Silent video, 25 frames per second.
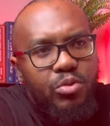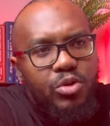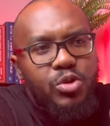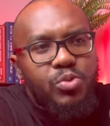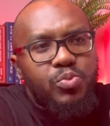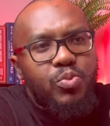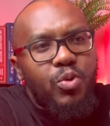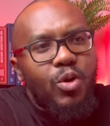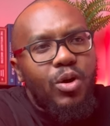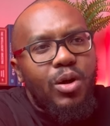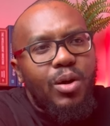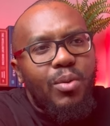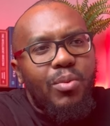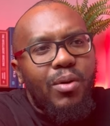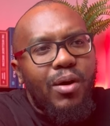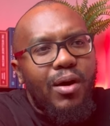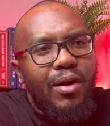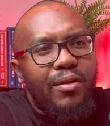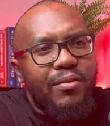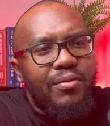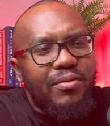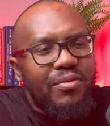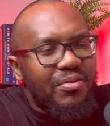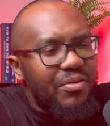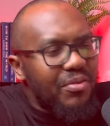we spoke
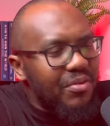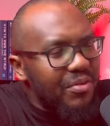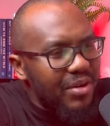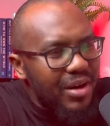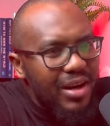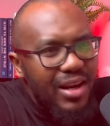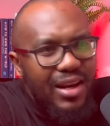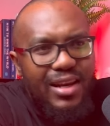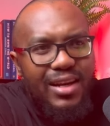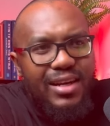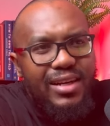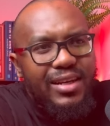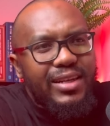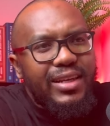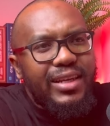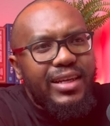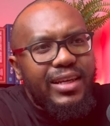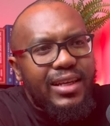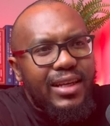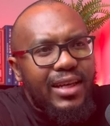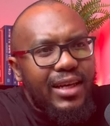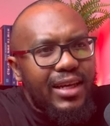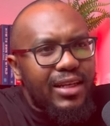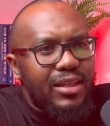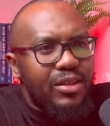about
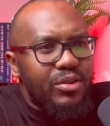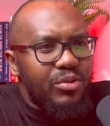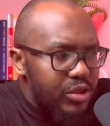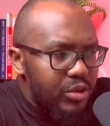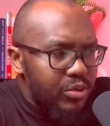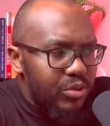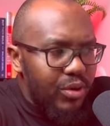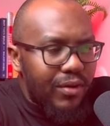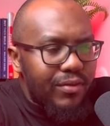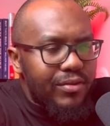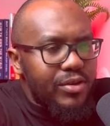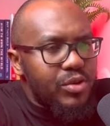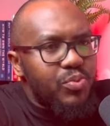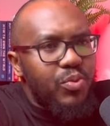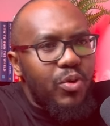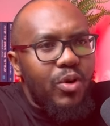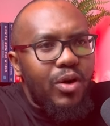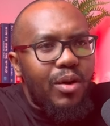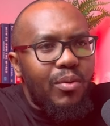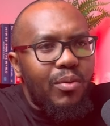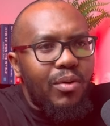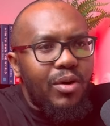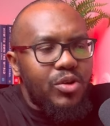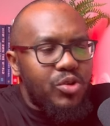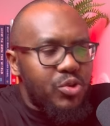linen, we haven't
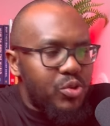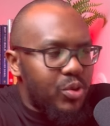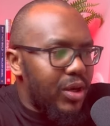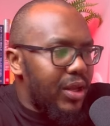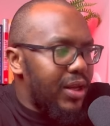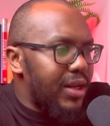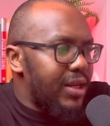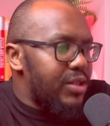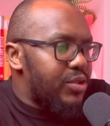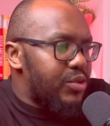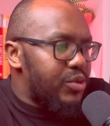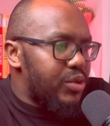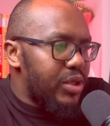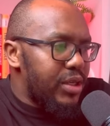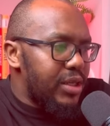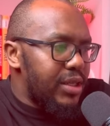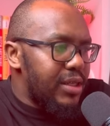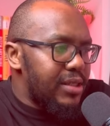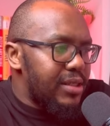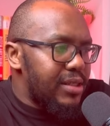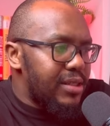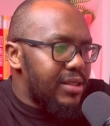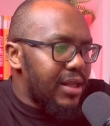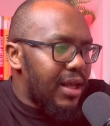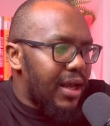spoke about
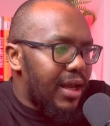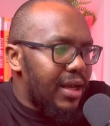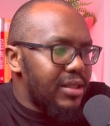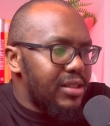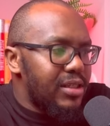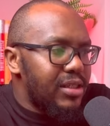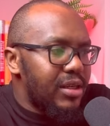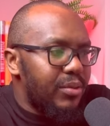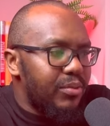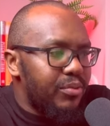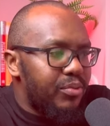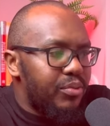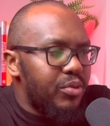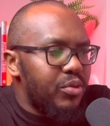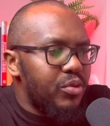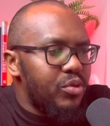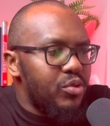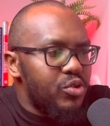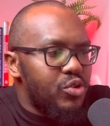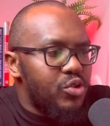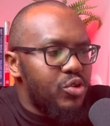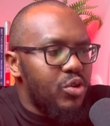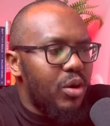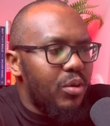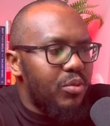toiletries,
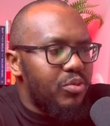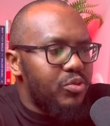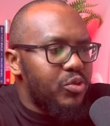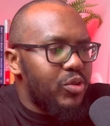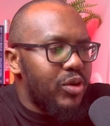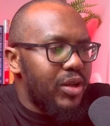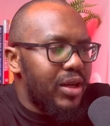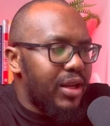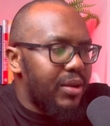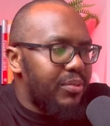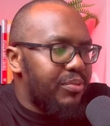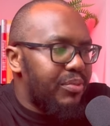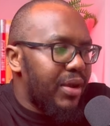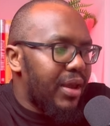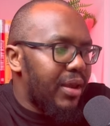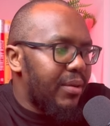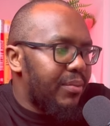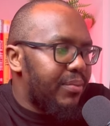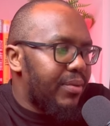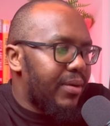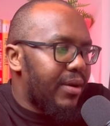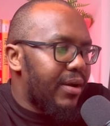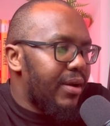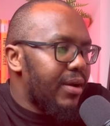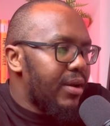shampoo, soap, toilet
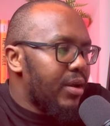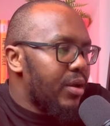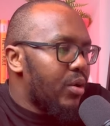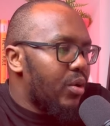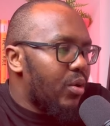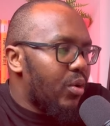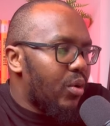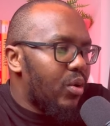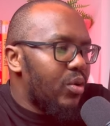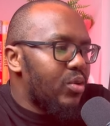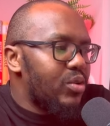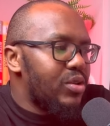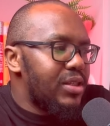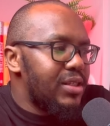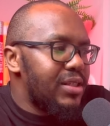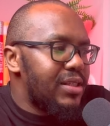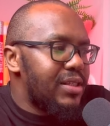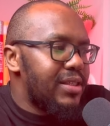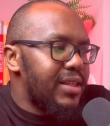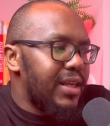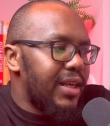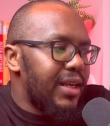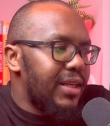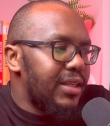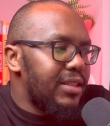paper, all these
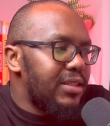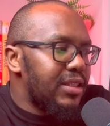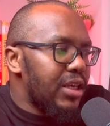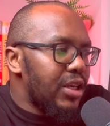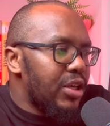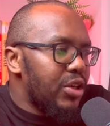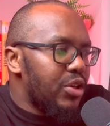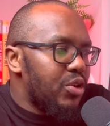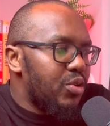things.